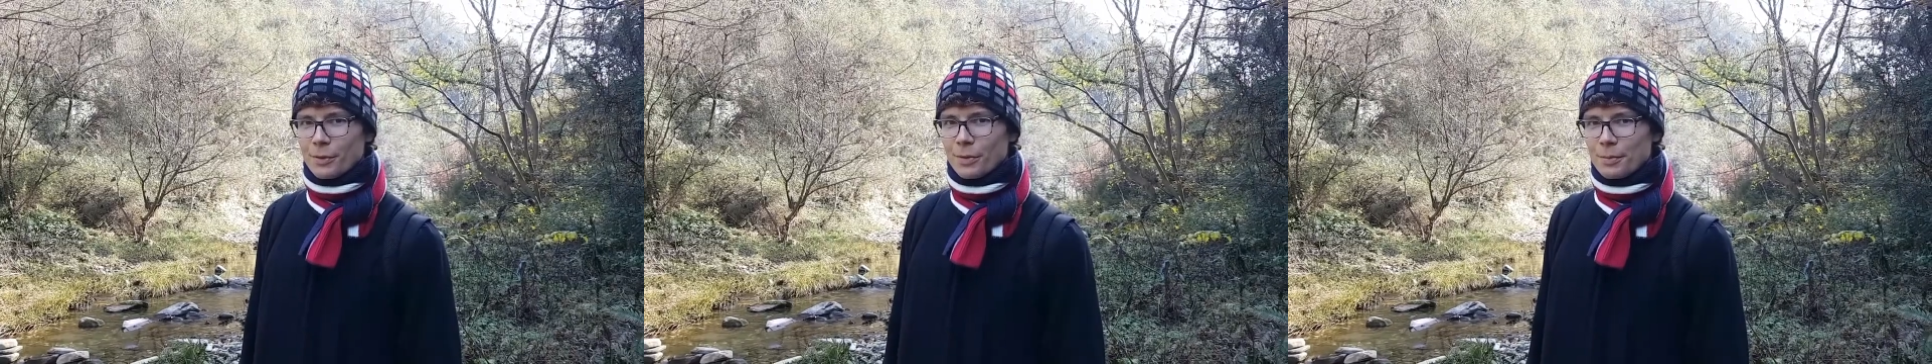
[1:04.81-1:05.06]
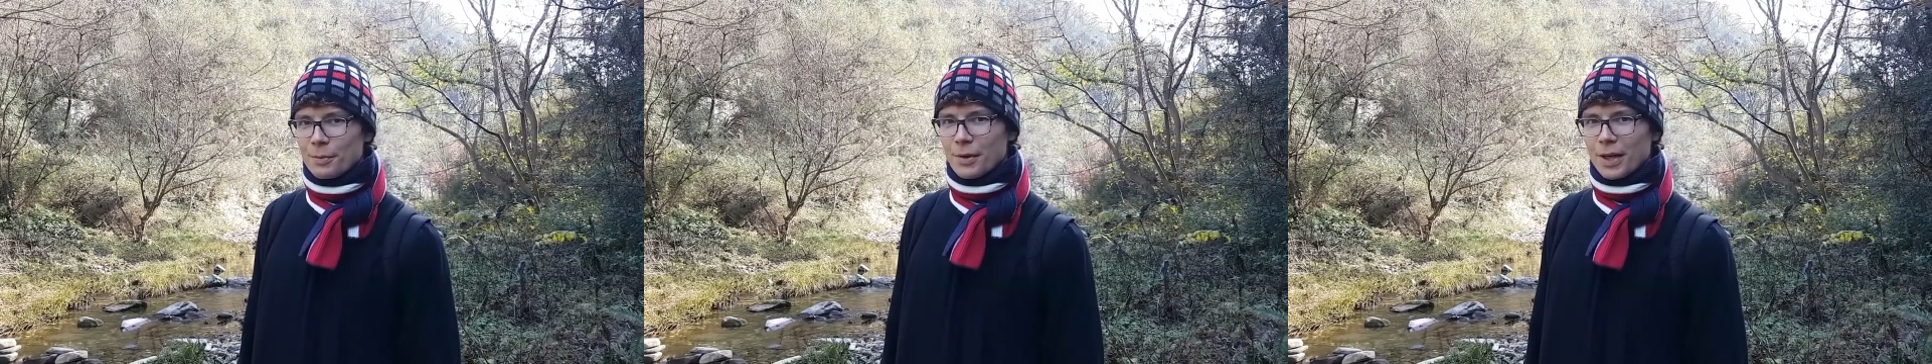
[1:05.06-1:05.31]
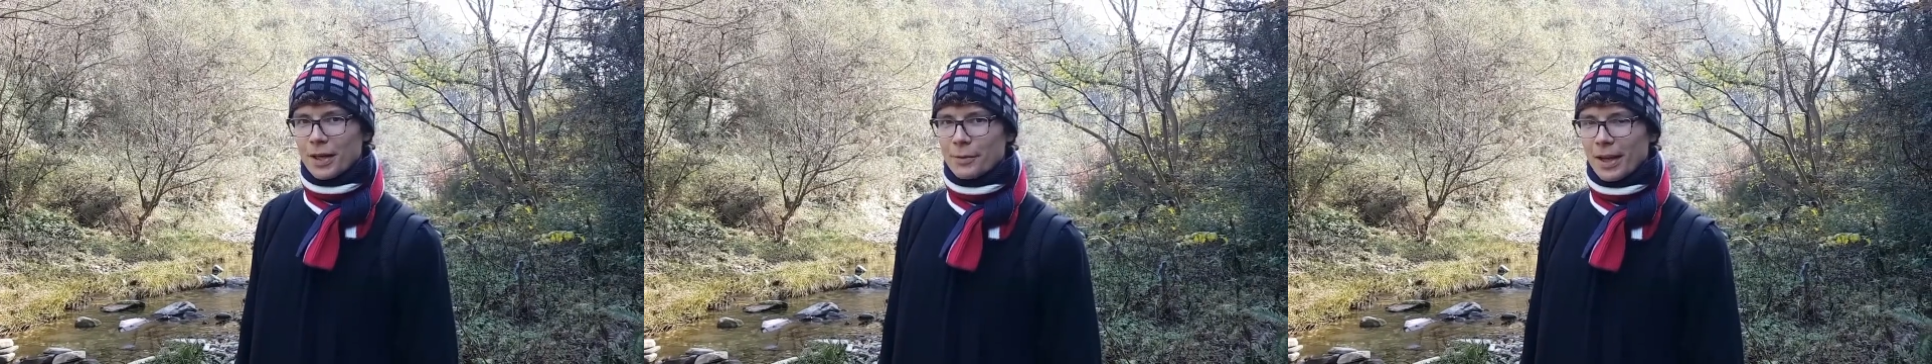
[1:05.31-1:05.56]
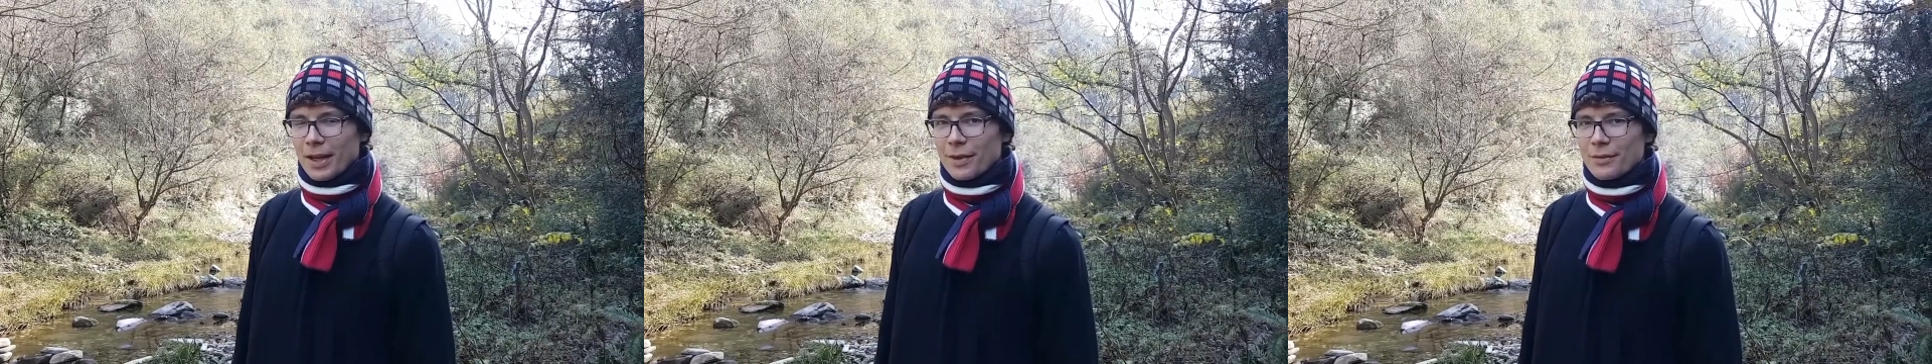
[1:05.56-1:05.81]
Would be really
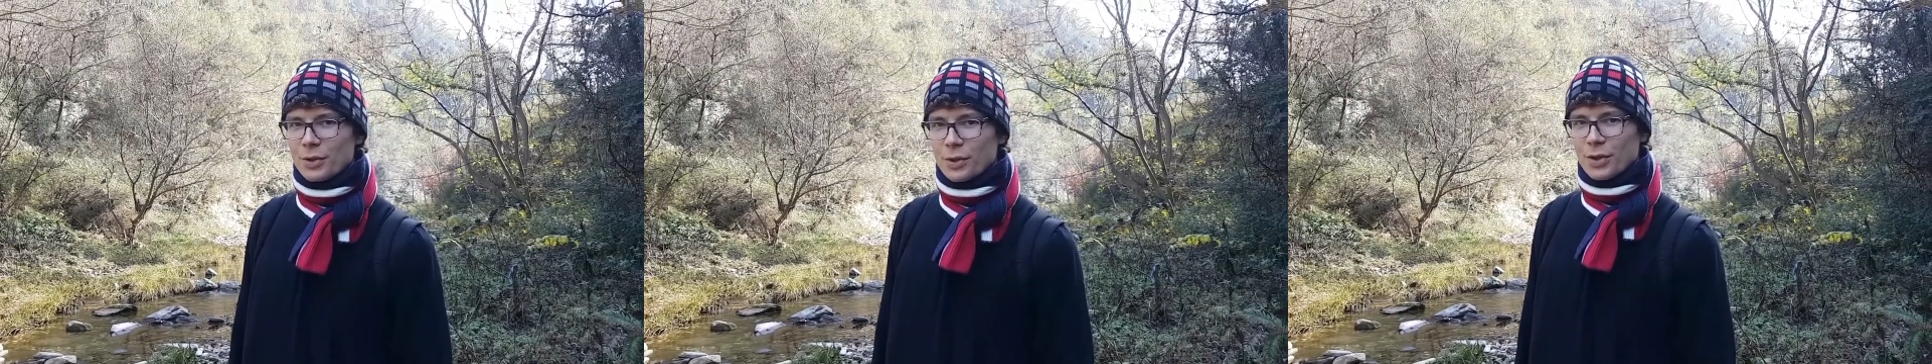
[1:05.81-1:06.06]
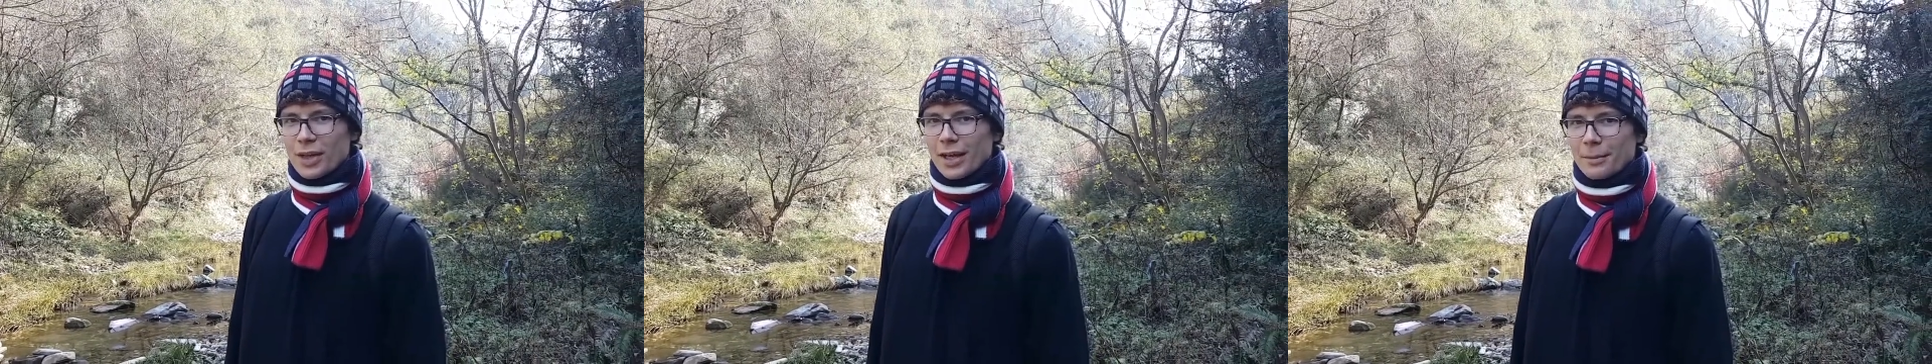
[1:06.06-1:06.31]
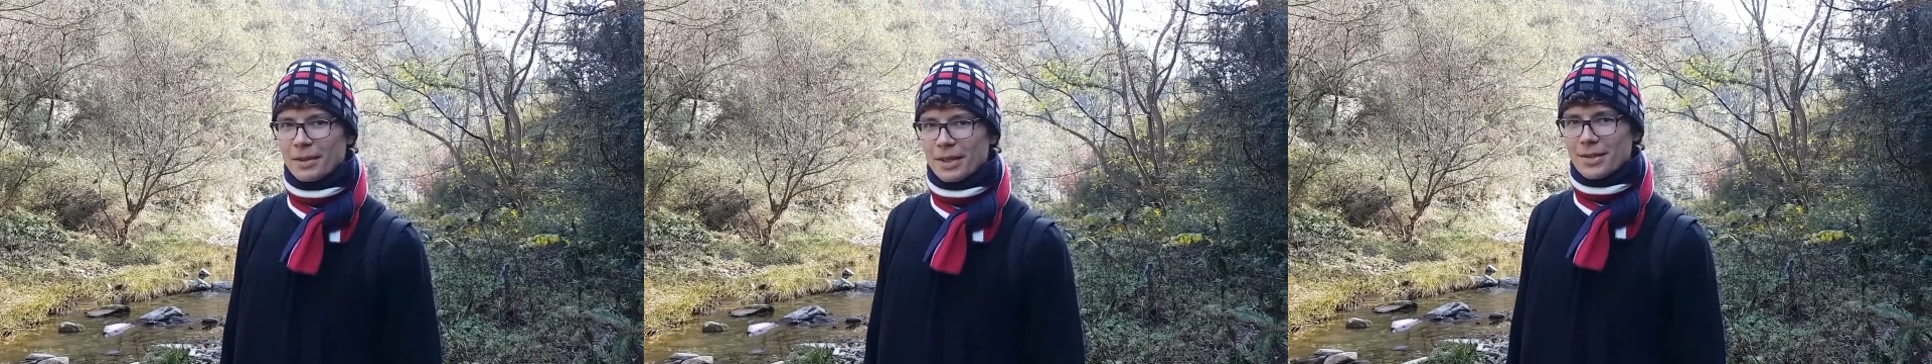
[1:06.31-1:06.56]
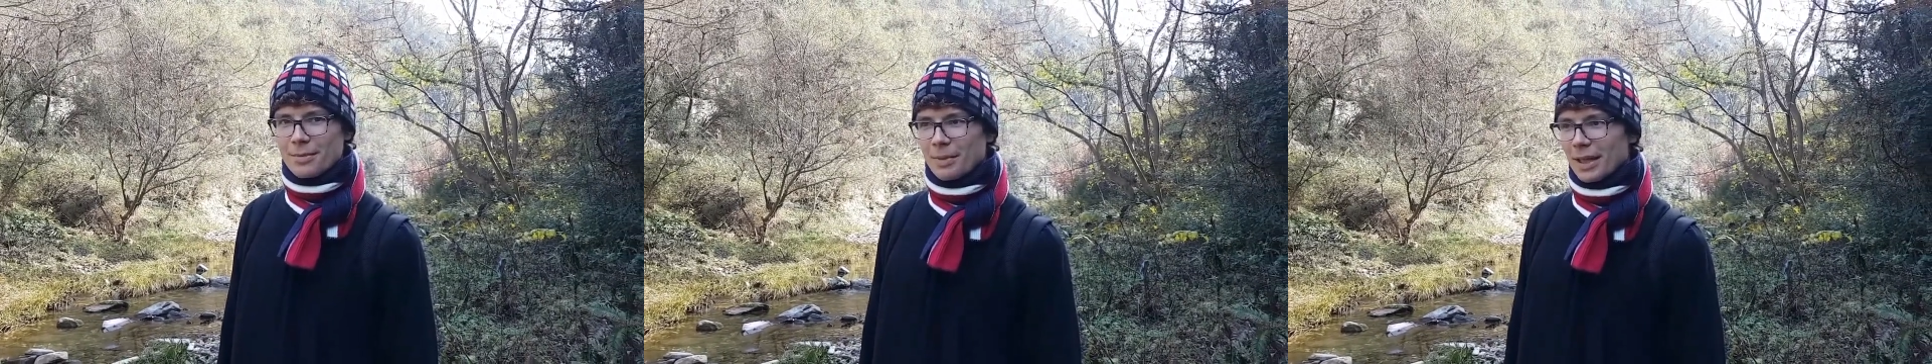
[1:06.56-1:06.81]
great if you could help
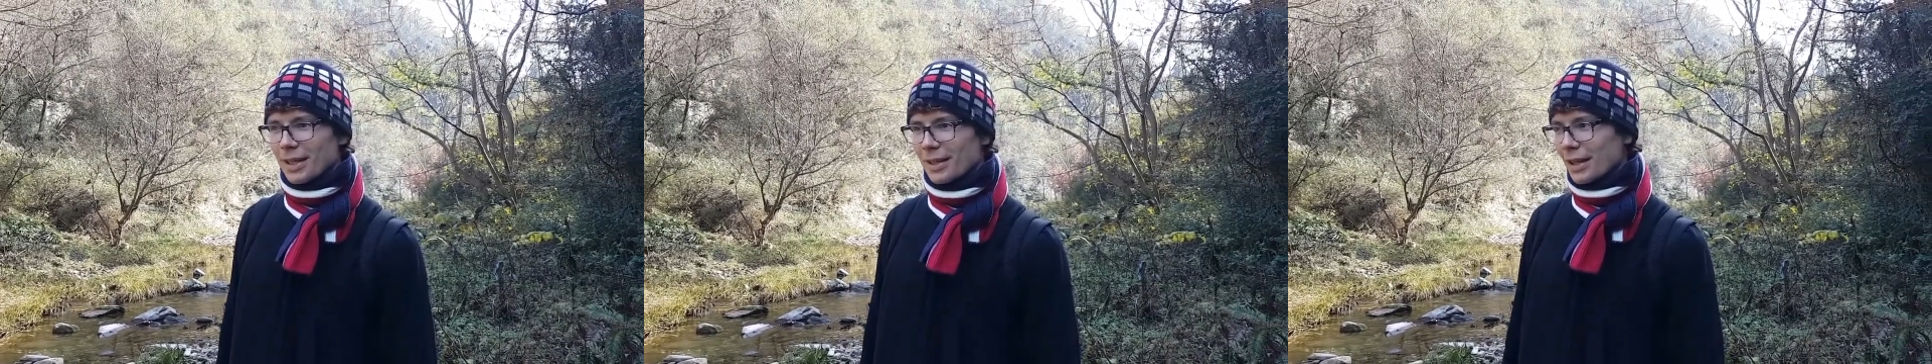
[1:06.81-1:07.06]
us make